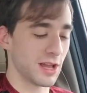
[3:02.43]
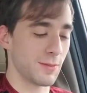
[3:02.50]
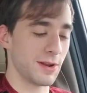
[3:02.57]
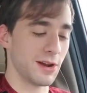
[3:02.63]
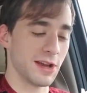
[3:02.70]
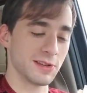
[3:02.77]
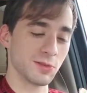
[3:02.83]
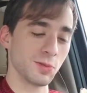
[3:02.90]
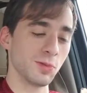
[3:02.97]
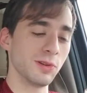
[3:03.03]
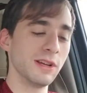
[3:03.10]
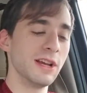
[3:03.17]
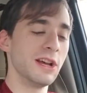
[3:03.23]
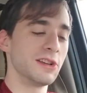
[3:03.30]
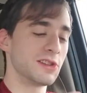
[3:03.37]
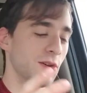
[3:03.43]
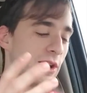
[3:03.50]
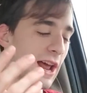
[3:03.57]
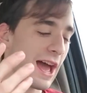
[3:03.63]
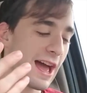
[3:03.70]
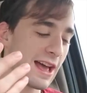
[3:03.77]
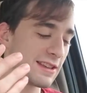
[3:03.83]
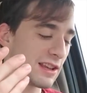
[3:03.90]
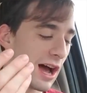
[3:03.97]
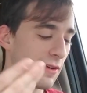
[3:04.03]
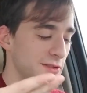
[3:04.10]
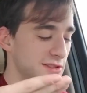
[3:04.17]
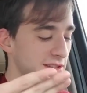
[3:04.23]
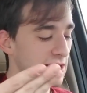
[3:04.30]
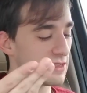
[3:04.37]
time in high school. So it has,
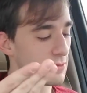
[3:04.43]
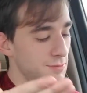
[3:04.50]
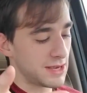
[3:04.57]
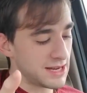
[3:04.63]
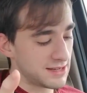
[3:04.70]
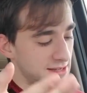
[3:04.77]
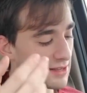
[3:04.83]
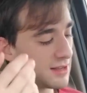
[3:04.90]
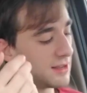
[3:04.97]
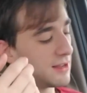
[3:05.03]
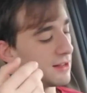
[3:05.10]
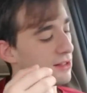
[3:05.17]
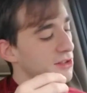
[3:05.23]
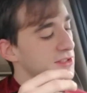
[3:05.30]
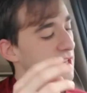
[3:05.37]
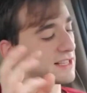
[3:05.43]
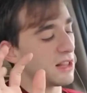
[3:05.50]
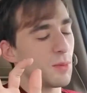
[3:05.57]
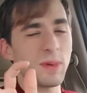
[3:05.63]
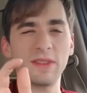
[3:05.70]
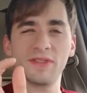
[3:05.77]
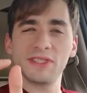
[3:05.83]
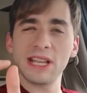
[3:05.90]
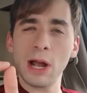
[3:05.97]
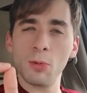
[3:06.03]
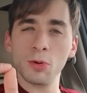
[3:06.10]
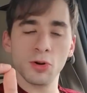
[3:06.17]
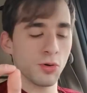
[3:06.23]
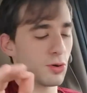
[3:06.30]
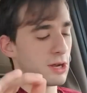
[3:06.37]
obviously, the meat. Looks like a little bit of
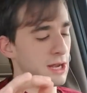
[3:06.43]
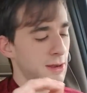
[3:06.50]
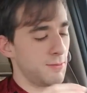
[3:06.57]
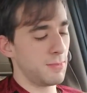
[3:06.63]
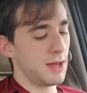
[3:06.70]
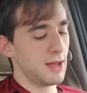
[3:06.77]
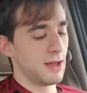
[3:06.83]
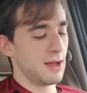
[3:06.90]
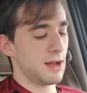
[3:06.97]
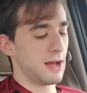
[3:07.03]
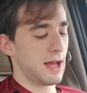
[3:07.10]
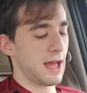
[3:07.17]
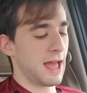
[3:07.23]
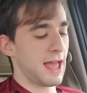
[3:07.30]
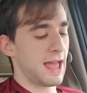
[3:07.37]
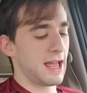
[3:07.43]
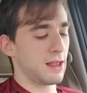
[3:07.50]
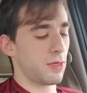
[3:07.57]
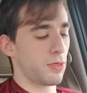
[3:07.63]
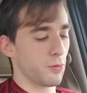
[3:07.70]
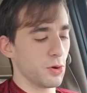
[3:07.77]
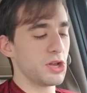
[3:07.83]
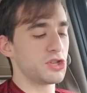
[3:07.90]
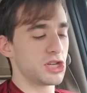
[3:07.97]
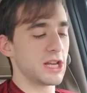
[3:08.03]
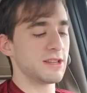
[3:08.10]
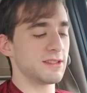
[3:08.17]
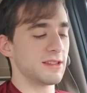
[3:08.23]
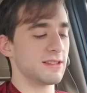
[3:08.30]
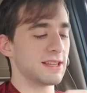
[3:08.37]
sour cream. And three
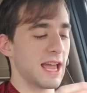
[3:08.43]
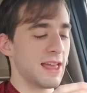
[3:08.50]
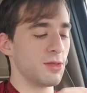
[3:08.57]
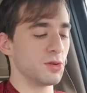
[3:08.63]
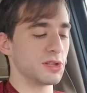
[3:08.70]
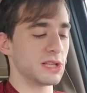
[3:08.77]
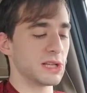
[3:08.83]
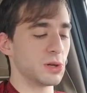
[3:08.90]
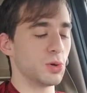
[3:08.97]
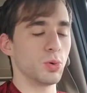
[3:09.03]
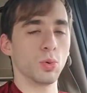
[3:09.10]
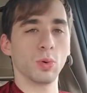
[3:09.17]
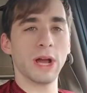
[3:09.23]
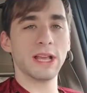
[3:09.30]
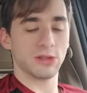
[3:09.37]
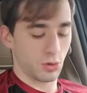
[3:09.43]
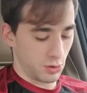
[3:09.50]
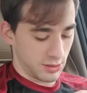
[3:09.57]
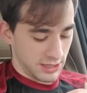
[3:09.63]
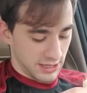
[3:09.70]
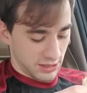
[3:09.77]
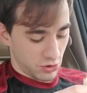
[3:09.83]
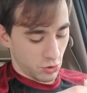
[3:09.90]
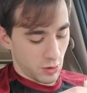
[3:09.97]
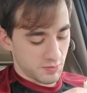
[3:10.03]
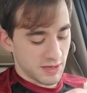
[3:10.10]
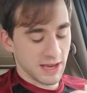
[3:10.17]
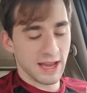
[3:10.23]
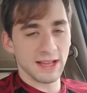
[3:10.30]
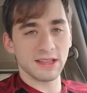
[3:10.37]
cheeses and those little red tortilla strips
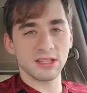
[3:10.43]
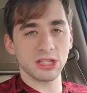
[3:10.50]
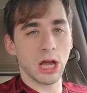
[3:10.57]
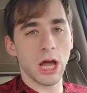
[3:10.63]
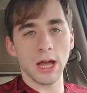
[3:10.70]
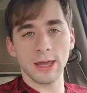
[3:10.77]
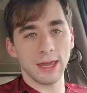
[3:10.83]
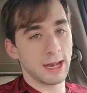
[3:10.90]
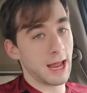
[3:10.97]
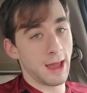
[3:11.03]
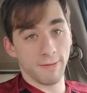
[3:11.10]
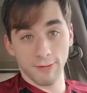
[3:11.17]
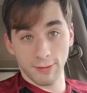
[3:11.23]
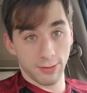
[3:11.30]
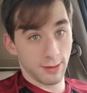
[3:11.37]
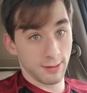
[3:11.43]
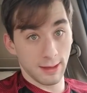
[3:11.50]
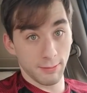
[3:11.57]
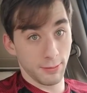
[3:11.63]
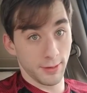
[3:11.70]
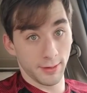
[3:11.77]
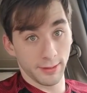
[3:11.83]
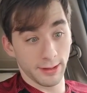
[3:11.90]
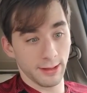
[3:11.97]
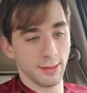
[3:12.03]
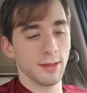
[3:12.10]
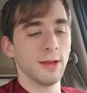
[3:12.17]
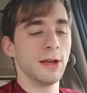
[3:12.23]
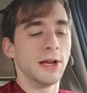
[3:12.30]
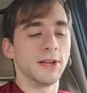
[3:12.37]
that get soggy and everything they put it in.
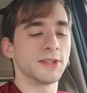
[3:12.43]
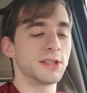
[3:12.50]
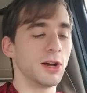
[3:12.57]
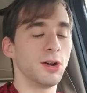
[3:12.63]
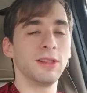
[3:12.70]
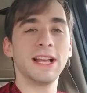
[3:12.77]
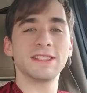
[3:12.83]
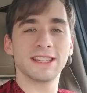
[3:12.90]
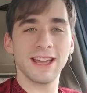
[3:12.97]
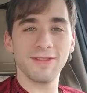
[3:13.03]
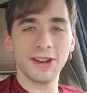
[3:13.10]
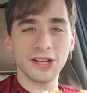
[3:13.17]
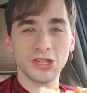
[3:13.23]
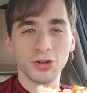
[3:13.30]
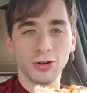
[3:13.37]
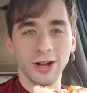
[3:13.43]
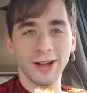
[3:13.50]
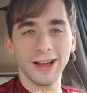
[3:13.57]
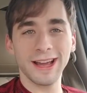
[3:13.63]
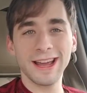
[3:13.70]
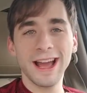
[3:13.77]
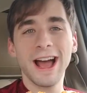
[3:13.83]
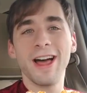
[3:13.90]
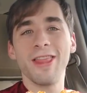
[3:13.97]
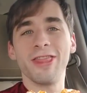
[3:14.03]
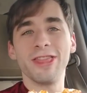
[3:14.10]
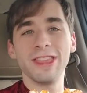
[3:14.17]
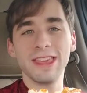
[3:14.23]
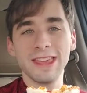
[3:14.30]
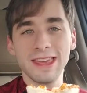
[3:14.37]
So let's give it a try.
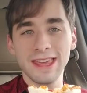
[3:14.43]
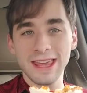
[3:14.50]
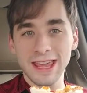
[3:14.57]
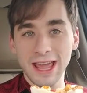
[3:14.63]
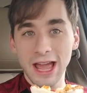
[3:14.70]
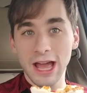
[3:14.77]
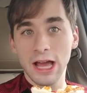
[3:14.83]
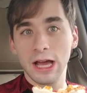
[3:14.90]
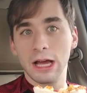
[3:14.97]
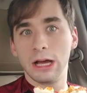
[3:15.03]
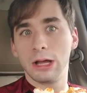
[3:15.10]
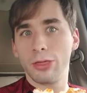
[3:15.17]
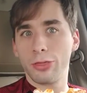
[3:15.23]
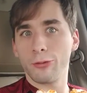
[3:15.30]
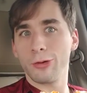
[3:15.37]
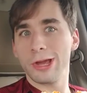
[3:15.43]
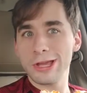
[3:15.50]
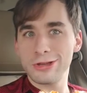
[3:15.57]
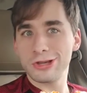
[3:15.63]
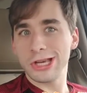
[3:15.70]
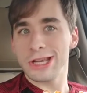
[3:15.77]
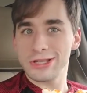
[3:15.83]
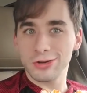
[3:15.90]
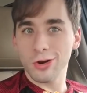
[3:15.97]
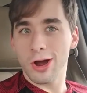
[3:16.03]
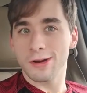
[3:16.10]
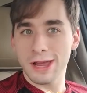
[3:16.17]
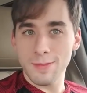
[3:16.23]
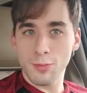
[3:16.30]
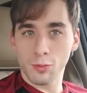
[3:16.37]
The three cheese
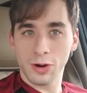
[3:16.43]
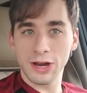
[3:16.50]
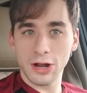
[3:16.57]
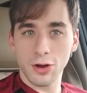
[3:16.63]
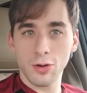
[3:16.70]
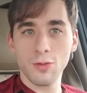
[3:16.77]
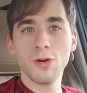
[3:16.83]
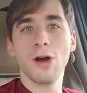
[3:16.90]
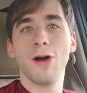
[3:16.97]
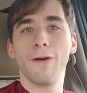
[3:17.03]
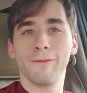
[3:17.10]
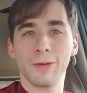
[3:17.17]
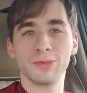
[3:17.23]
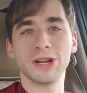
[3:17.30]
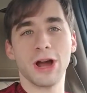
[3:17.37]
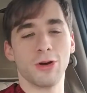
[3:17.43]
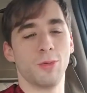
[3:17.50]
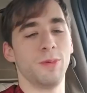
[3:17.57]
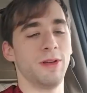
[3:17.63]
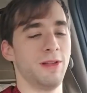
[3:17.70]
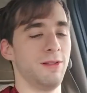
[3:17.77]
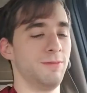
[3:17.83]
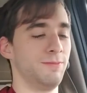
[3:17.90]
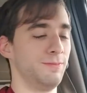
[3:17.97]
grande burrito from Taco Bell.